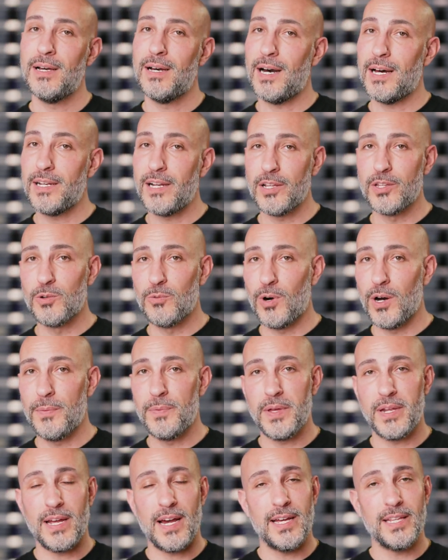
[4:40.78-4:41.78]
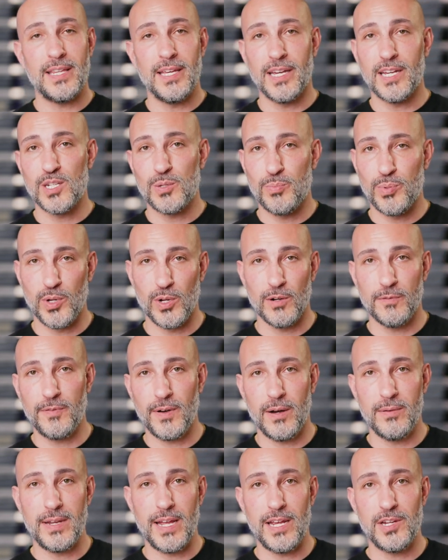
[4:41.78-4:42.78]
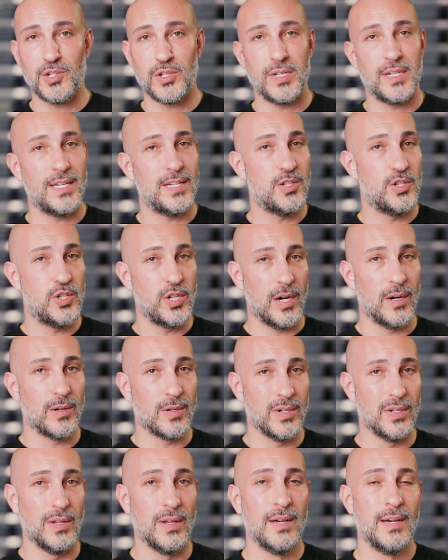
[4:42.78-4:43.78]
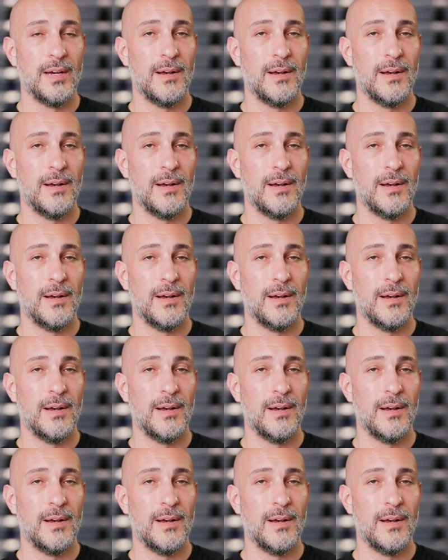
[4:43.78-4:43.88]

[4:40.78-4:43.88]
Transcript: Another one that I think is pure foundation is Jungle.